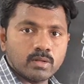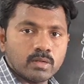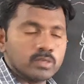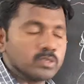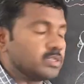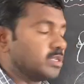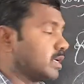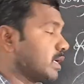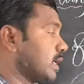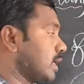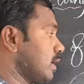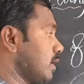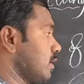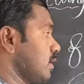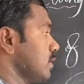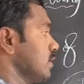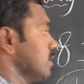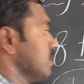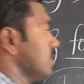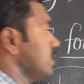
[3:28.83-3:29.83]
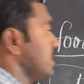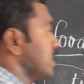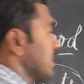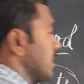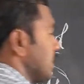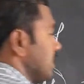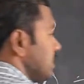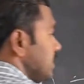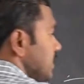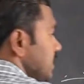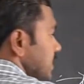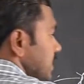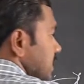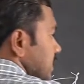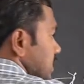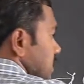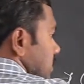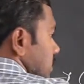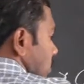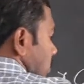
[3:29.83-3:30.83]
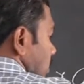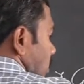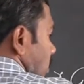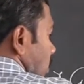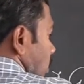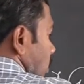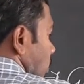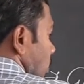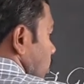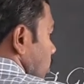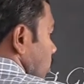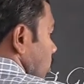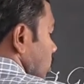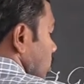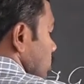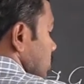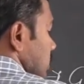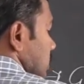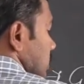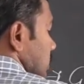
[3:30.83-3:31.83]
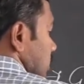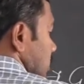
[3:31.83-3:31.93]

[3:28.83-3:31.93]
Yeah, they can eat goat,